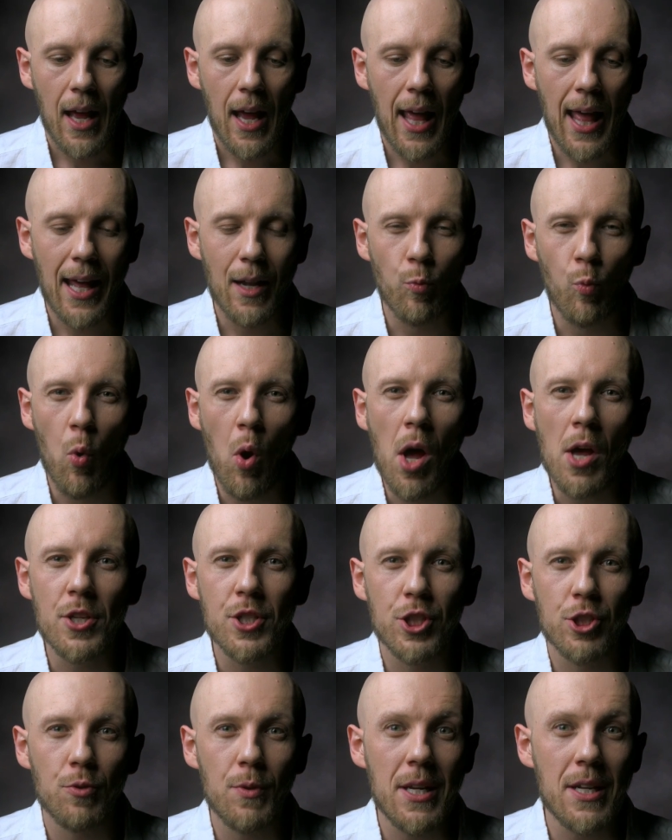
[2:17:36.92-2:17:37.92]
and Wall
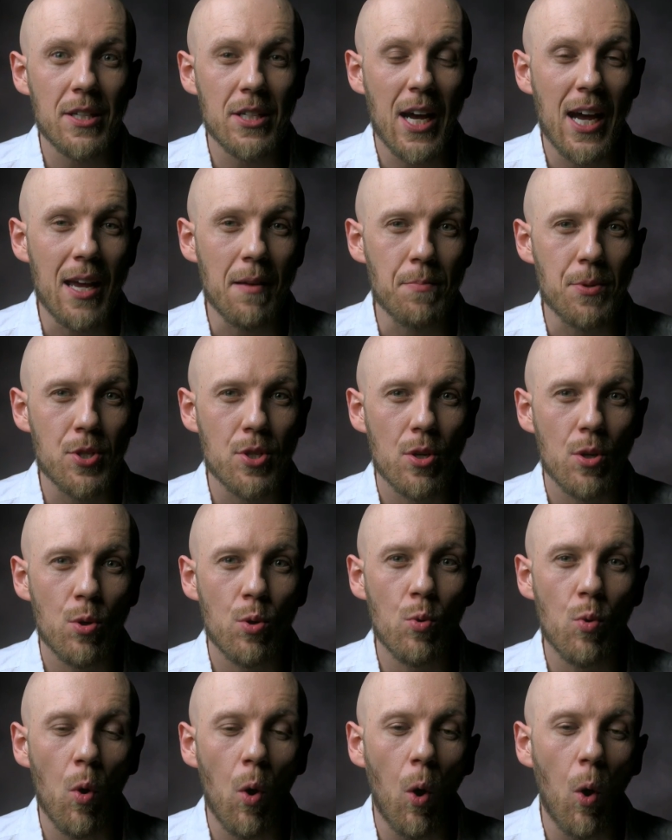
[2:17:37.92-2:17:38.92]
Street types
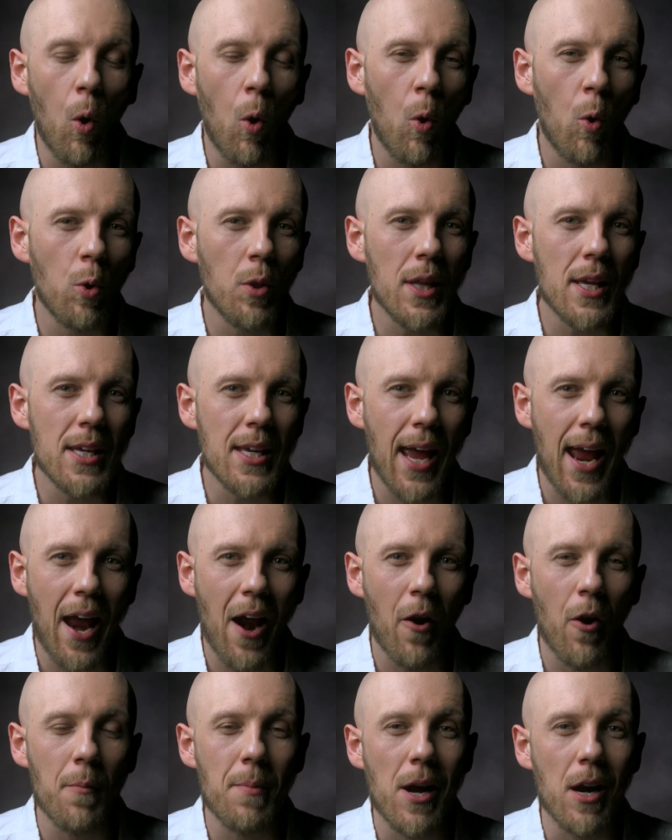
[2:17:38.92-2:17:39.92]
who only
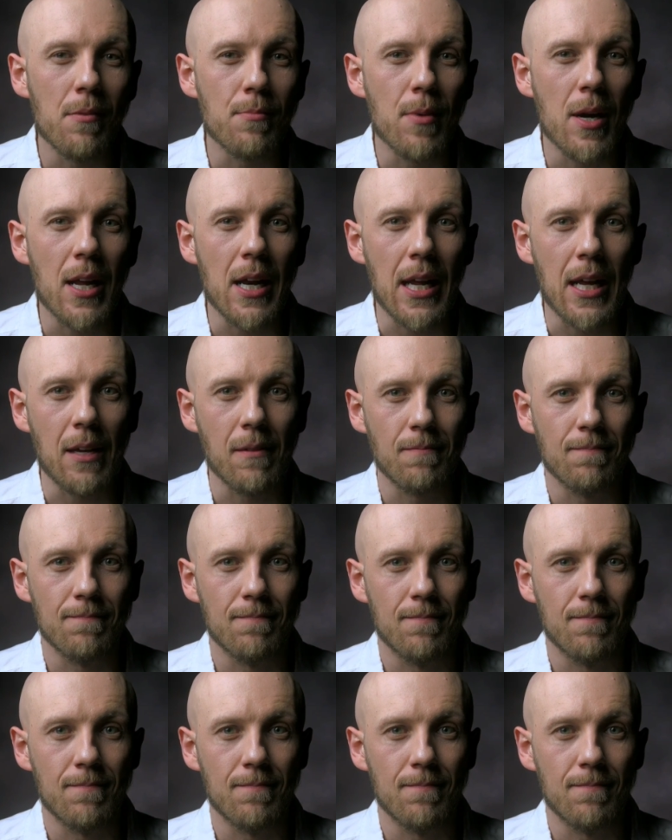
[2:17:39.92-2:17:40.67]
care about money.